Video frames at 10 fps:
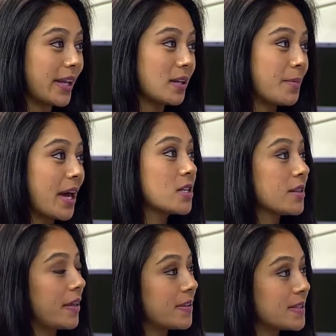I can
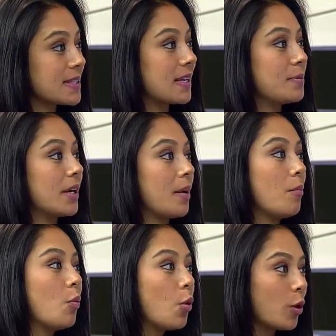imagine that this is going to
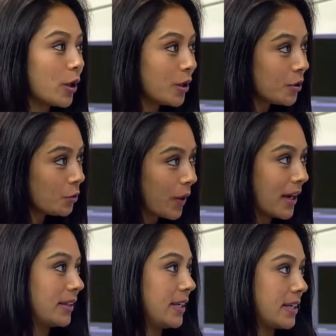become more
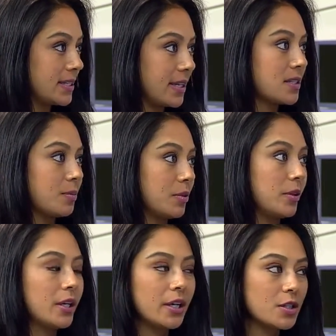readily
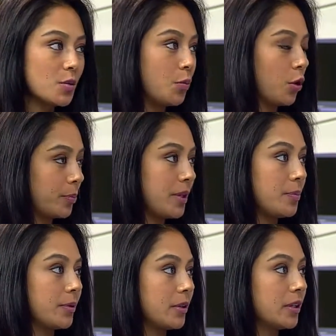accessible to more
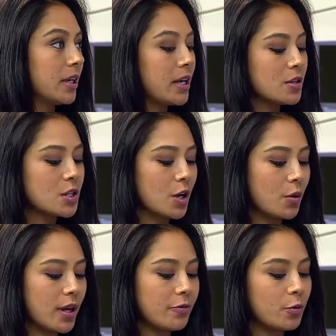people.
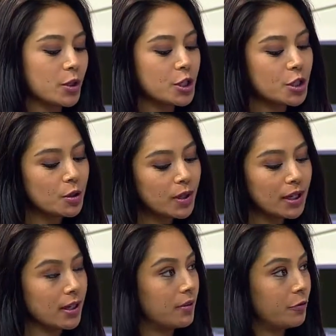So if we're
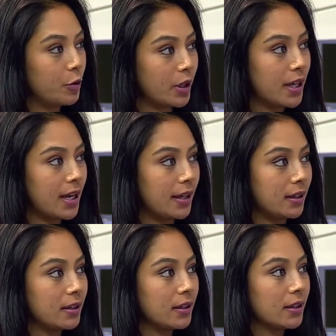shooting in
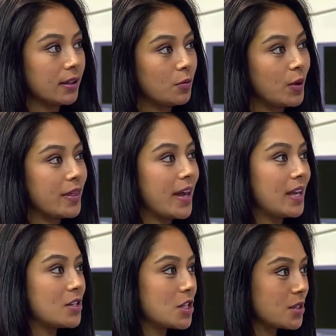4K, can we
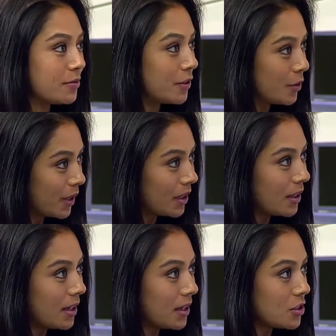then just view it
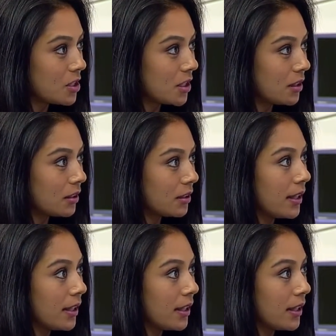in HD